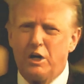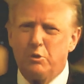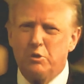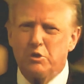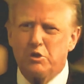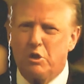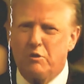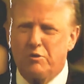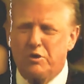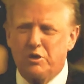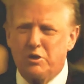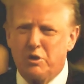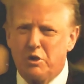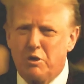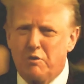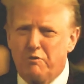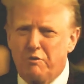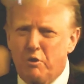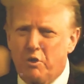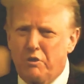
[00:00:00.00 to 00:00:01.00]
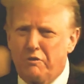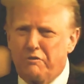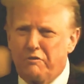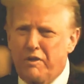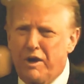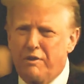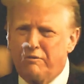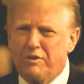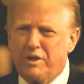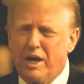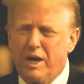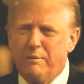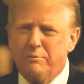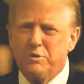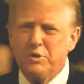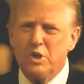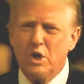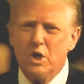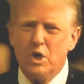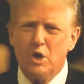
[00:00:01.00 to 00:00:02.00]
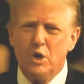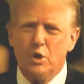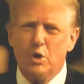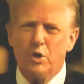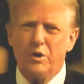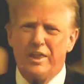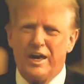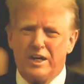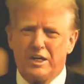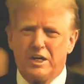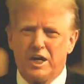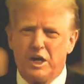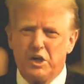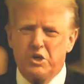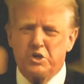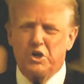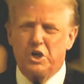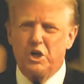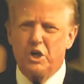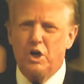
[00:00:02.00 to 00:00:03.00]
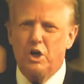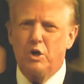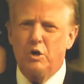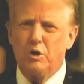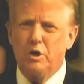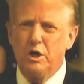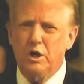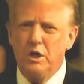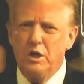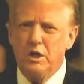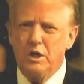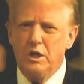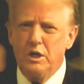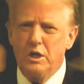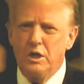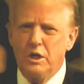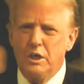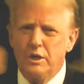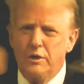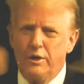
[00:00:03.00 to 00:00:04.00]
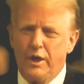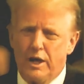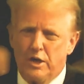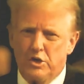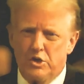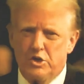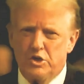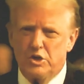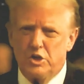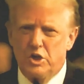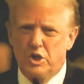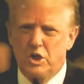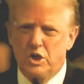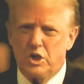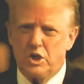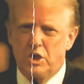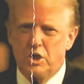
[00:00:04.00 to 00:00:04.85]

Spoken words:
He was overturned 4 or 5 times on that case alone. That's,